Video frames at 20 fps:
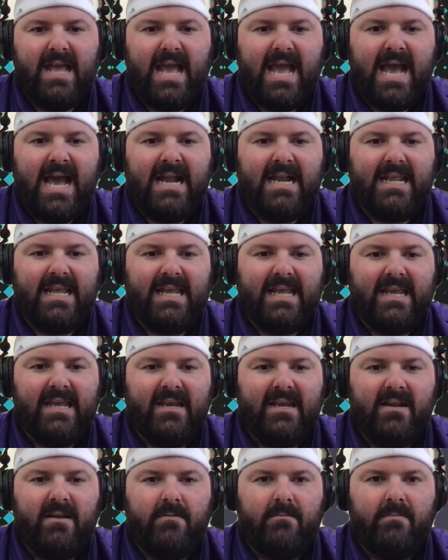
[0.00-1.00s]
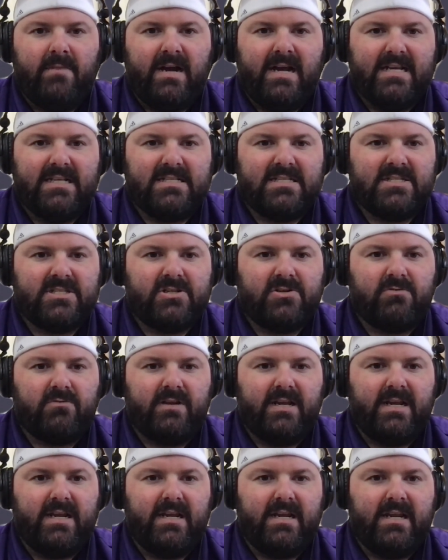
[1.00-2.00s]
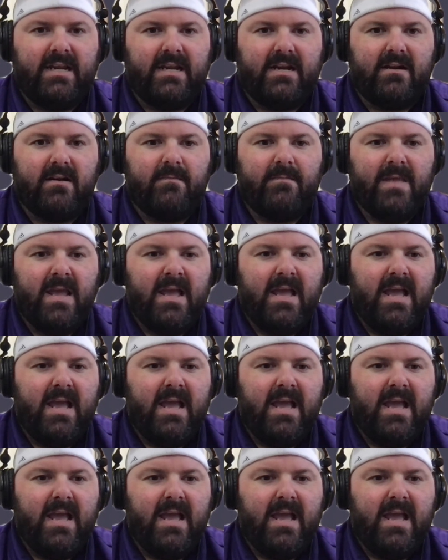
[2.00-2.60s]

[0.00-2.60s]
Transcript: add in my screen here.